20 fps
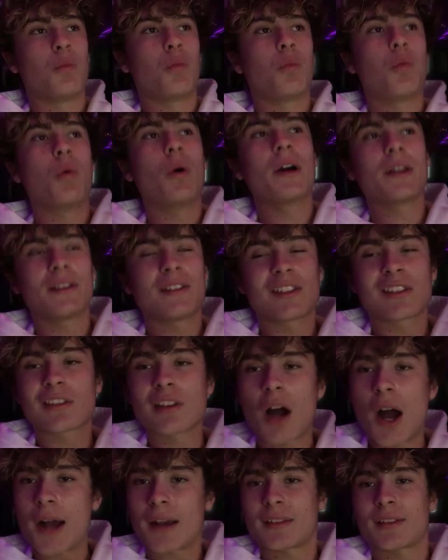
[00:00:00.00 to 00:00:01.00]
what
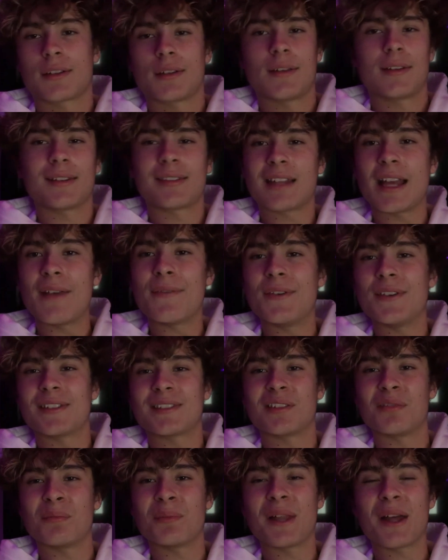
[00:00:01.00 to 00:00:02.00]
stocks are the
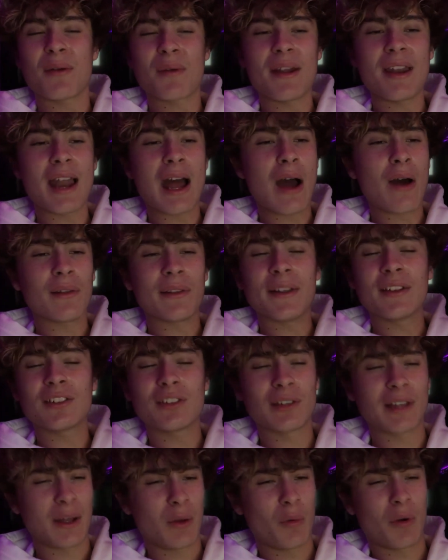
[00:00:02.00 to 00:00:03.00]
safest to play right now,
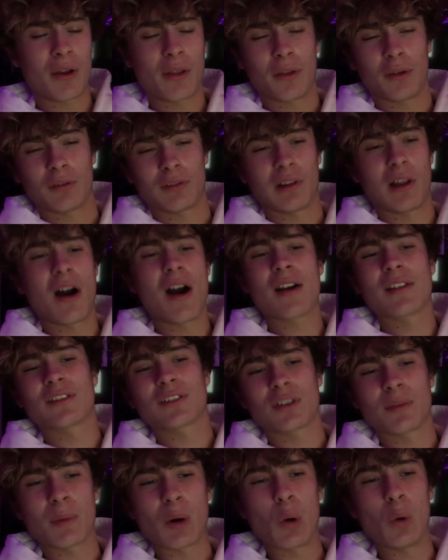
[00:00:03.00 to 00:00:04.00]
unless you're like one of those
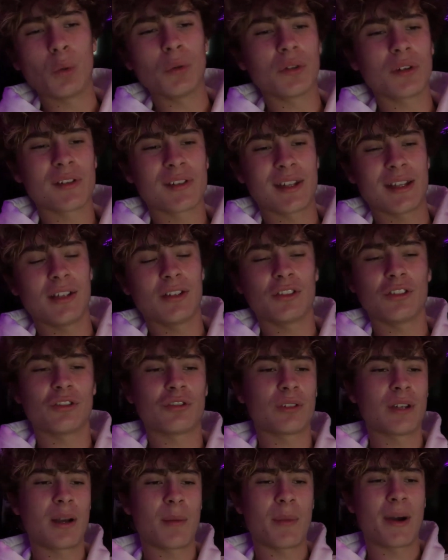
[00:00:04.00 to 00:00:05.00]
long-term holders that you're
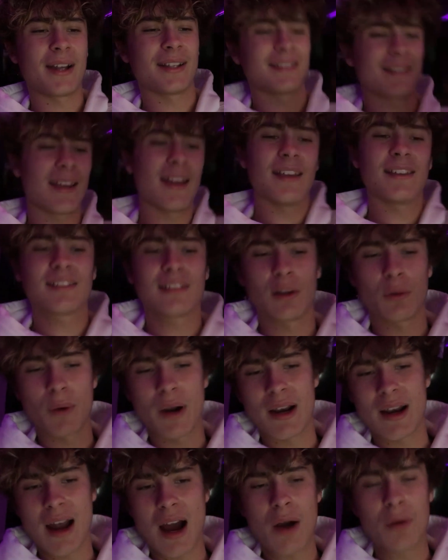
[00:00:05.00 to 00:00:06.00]
just trying to buy Tesla
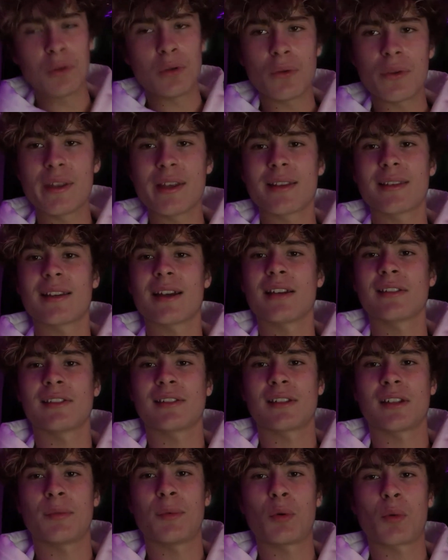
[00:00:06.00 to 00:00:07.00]
right now and you think
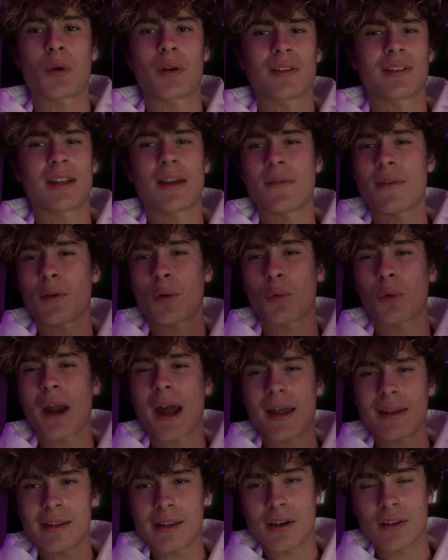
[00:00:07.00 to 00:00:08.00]
Tesla's gonna be worth
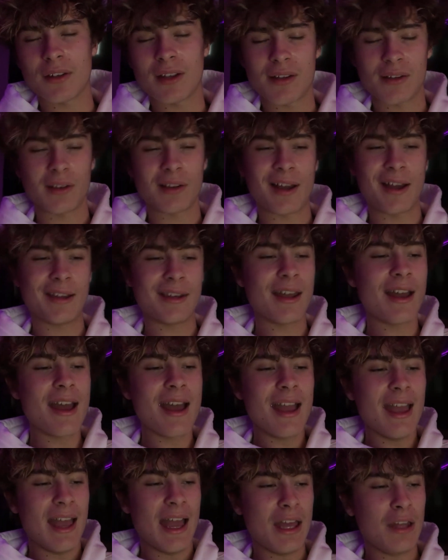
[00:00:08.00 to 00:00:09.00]
$7,000 later down the line,
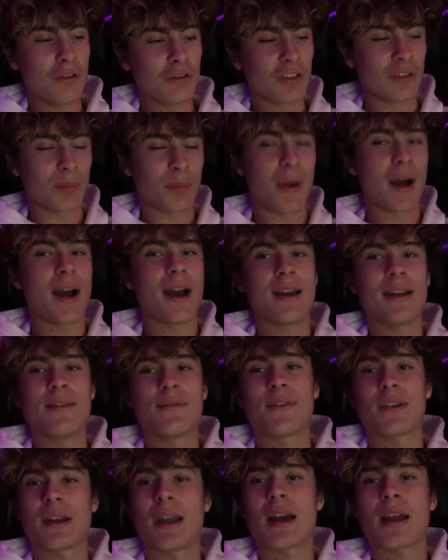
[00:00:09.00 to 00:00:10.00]
and you just buy it
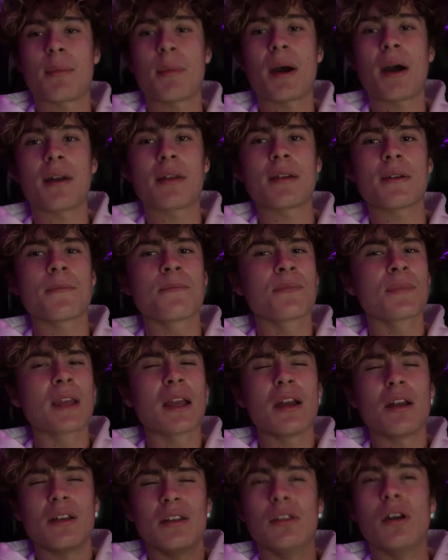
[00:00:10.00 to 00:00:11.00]
and forget about it.
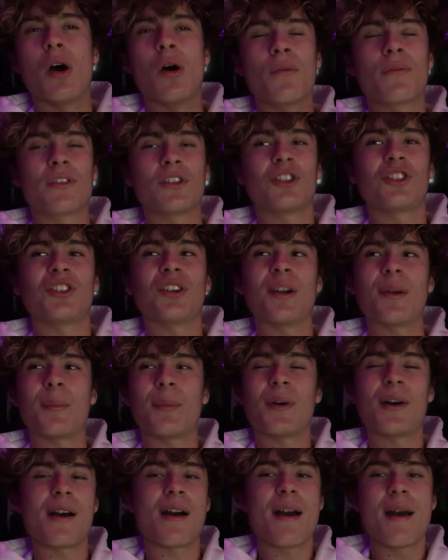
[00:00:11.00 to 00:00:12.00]
Yo, for sure.
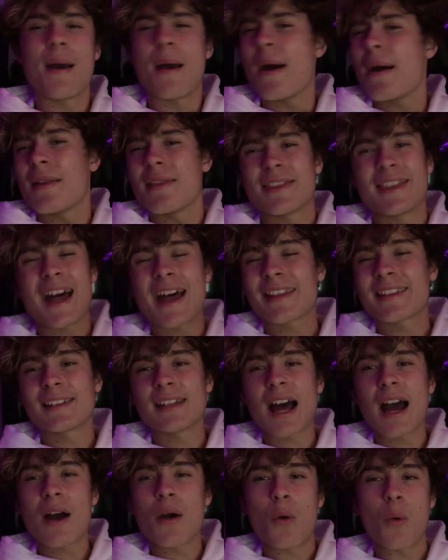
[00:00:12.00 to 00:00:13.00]
But that's
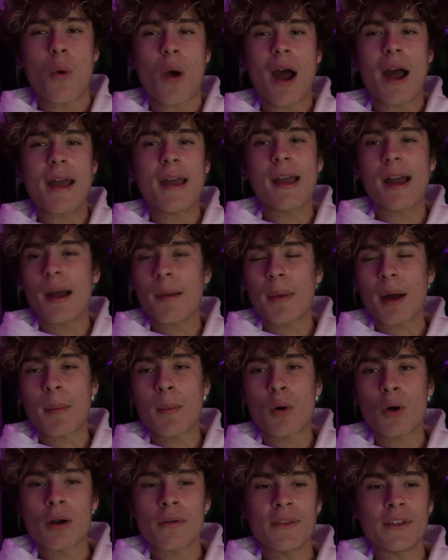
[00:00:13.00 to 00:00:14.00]
not who I am.
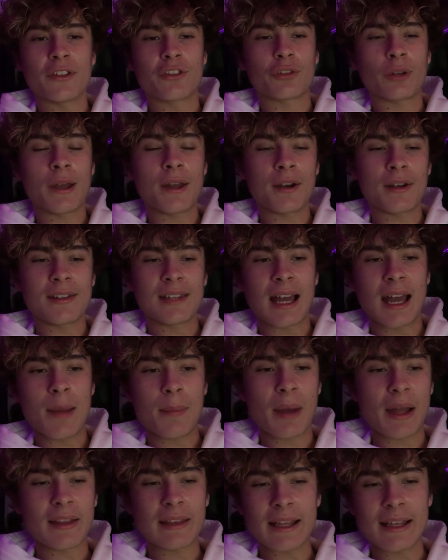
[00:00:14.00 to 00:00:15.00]
I'm more of the trader
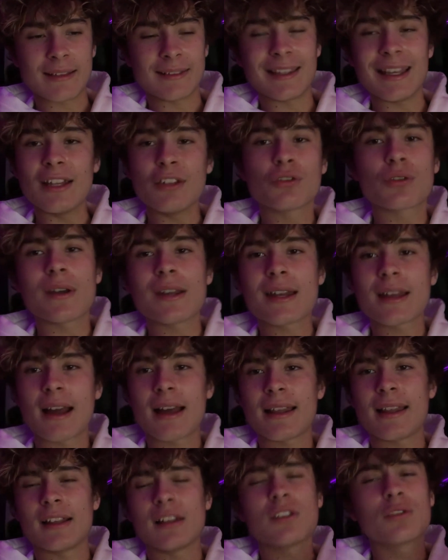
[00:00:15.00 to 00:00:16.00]
type. I like day trading.
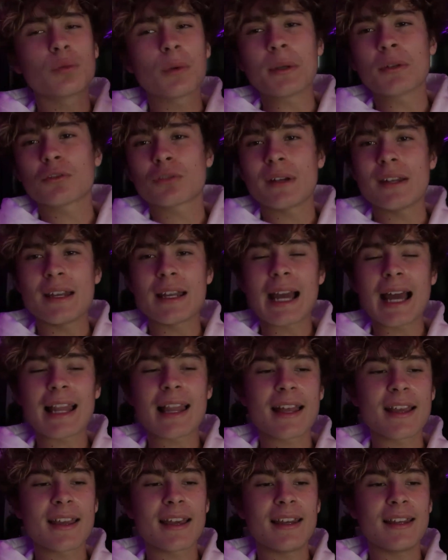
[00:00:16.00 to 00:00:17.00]
I like swing trading. I
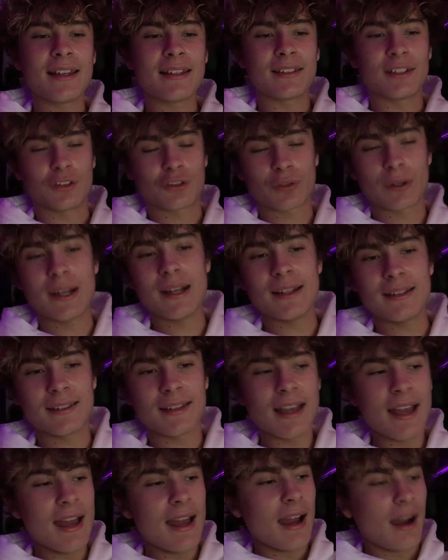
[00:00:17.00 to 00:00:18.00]
like getting into
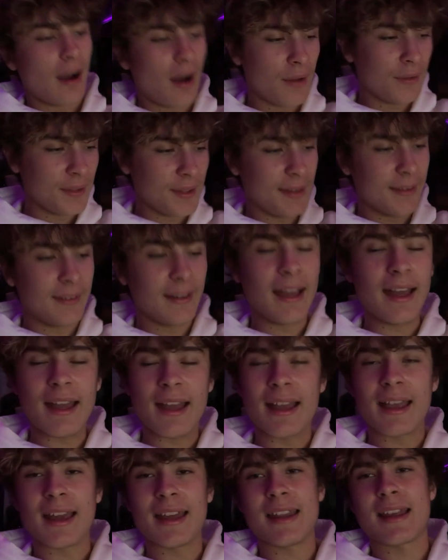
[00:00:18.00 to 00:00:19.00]
trades on the
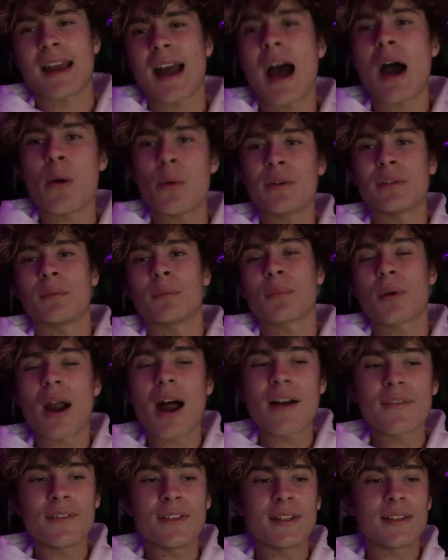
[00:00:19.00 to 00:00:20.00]
day and getting out with some
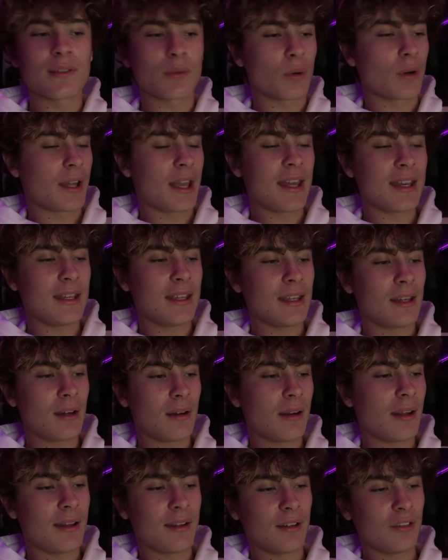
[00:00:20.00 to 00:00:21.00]
profits, or getting in and